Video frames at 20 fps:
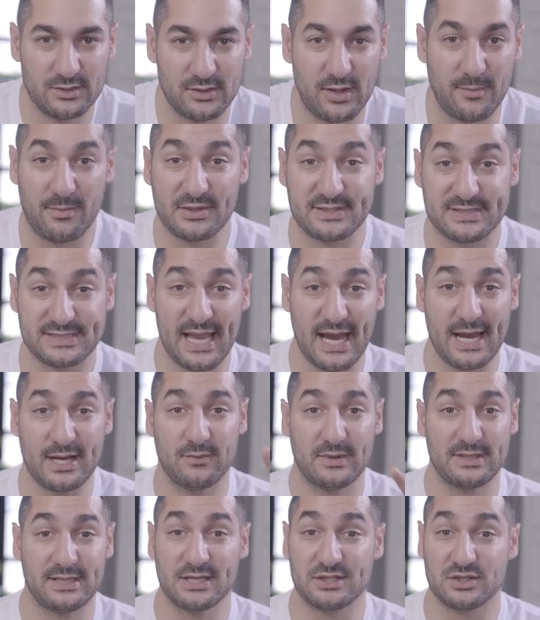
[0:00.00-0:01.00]
Number sign,
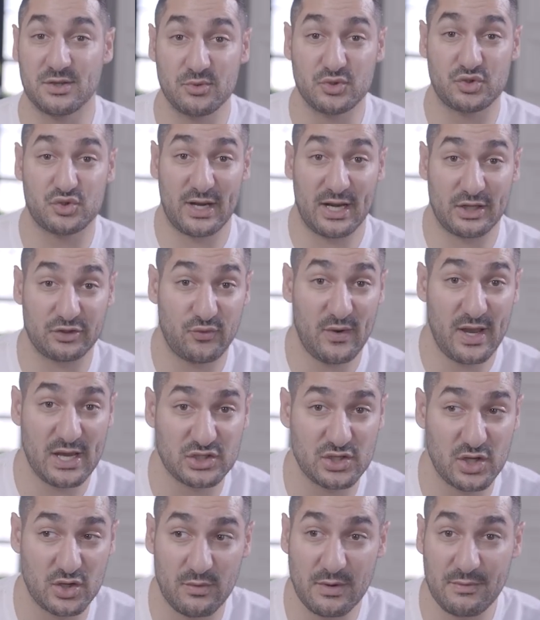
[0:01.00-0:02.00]
when there is a mutual
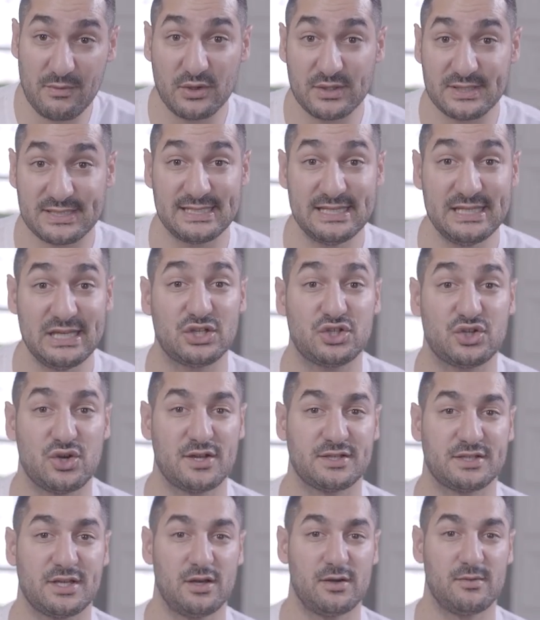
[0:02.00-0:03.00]
attraction, we want to see each
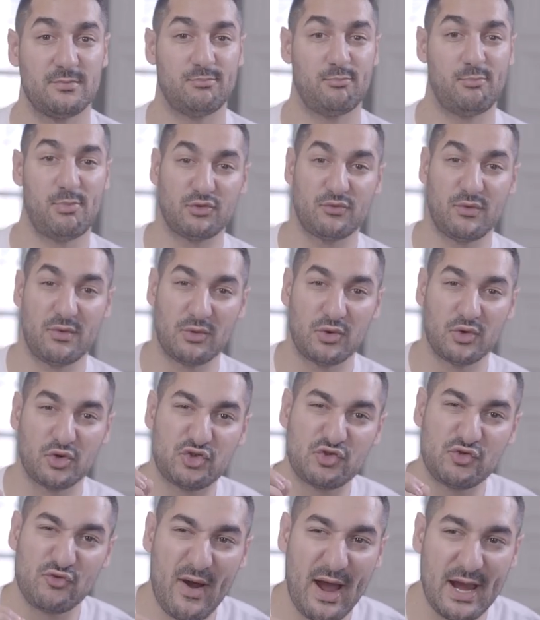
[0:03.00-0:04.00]
other, but we want to
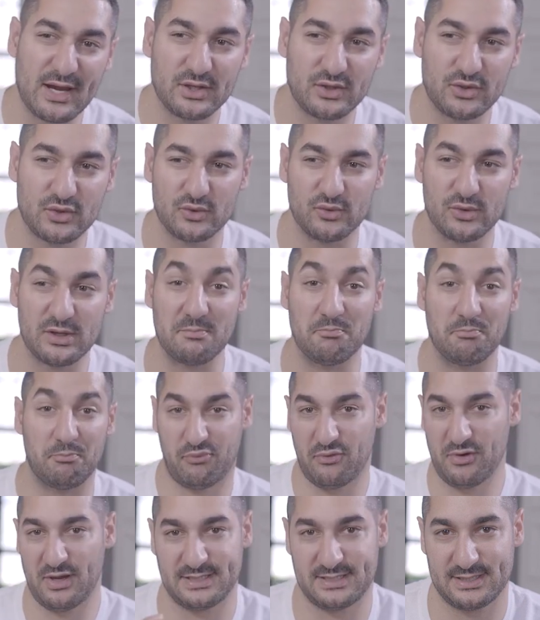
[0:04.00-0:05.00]
try to
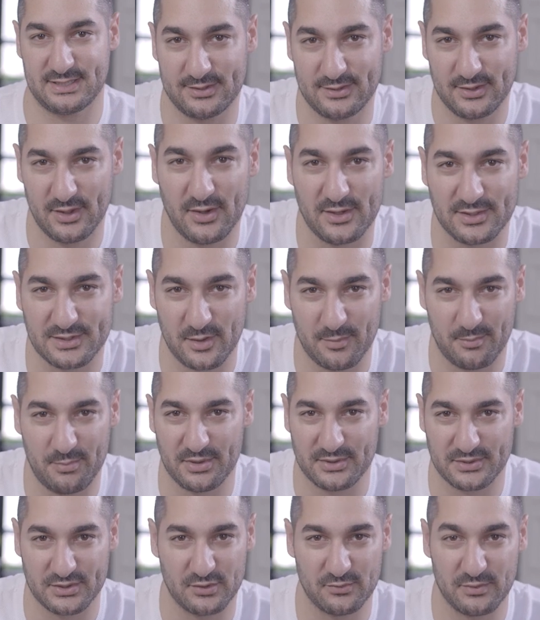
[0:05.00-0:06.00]
impress the other
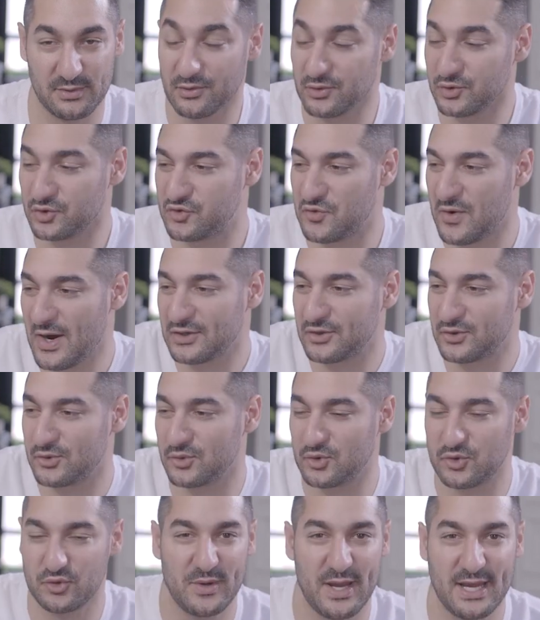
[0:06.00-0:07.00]
person. We want to try to
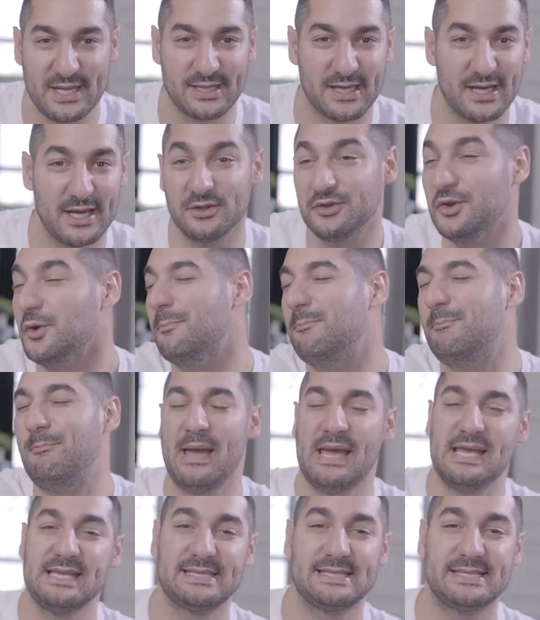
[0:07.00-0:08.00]
create the
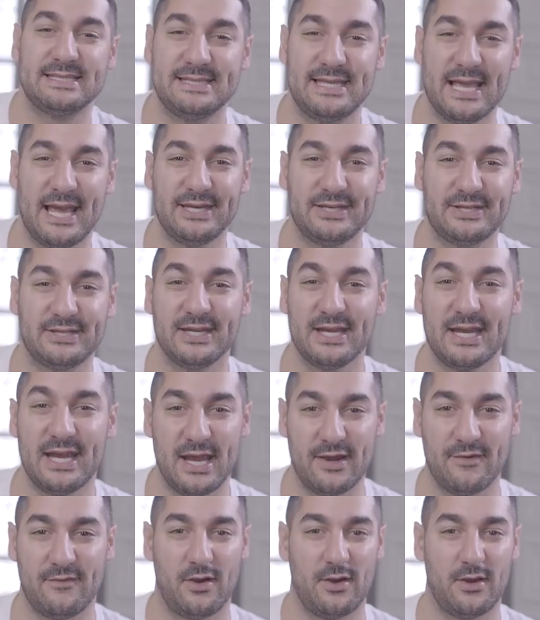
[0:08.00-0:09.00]
best date
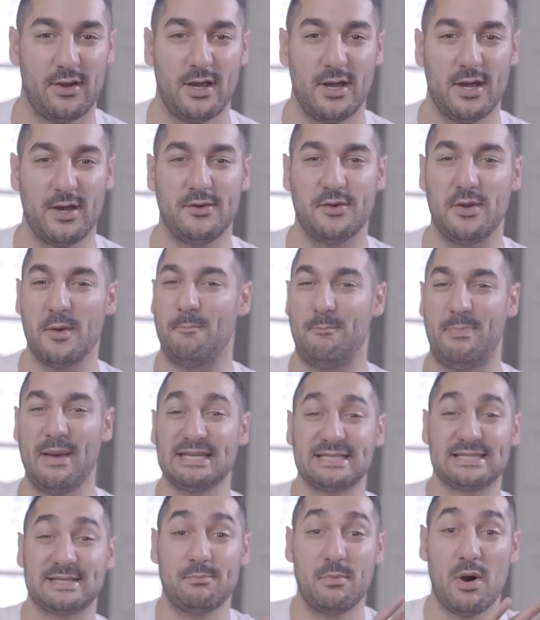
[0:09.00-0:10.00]
ever, the
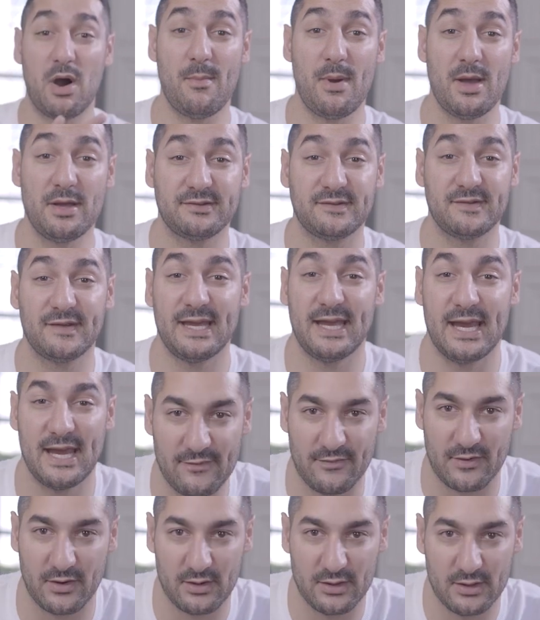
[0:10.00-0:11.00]
best moment
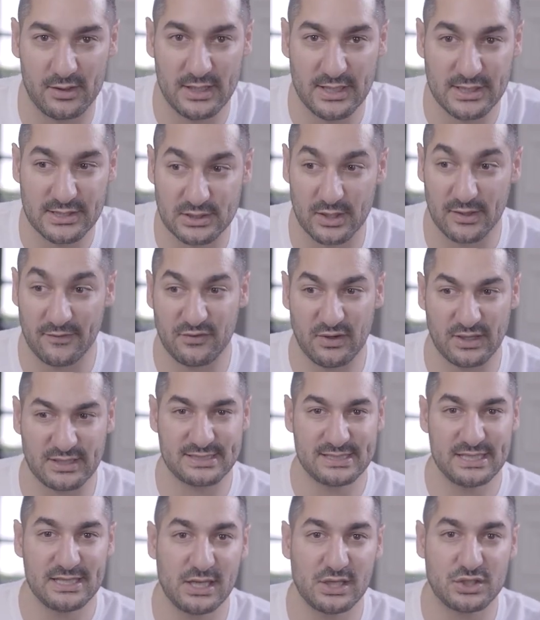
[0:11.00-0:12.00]
ever. So if you are
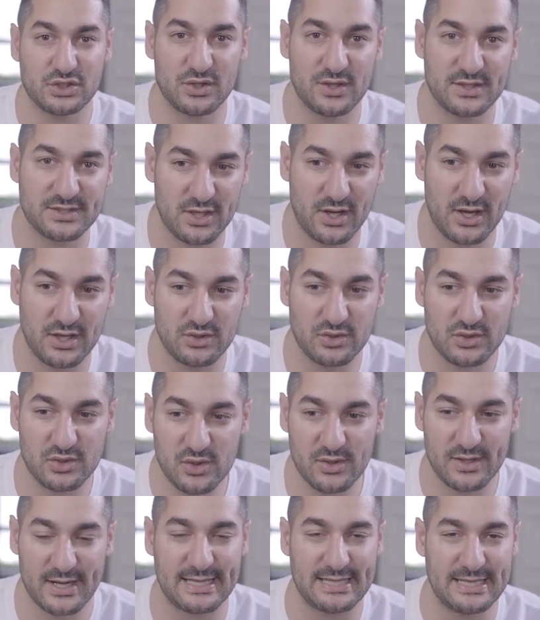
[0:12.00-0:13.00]
seeing each other and you
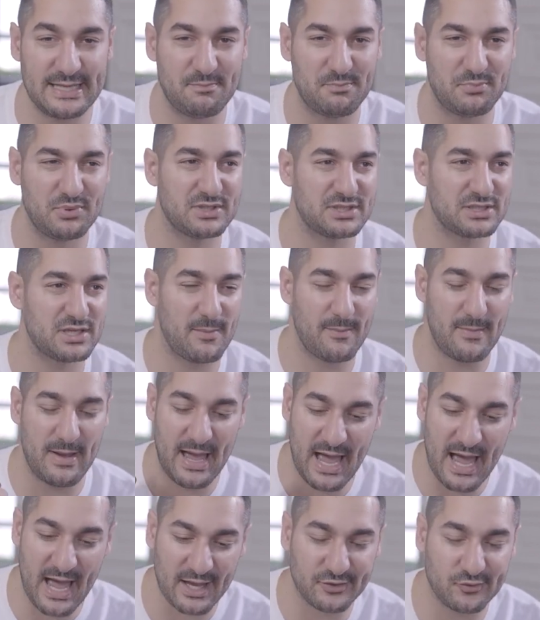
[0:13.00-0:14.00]
know that he put some
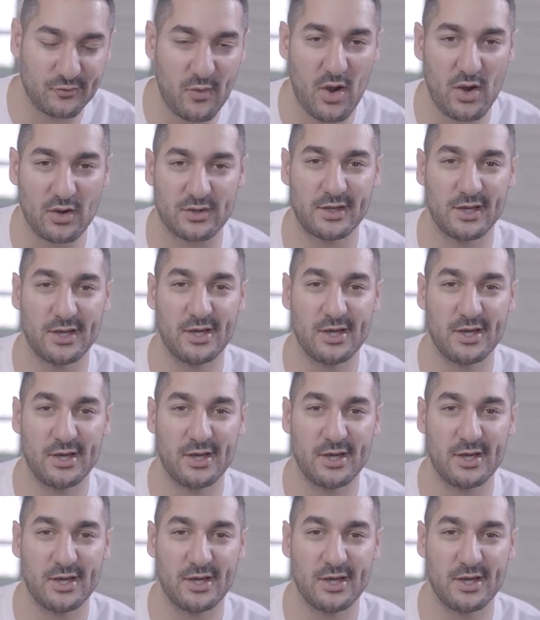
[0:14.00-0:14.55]
hard work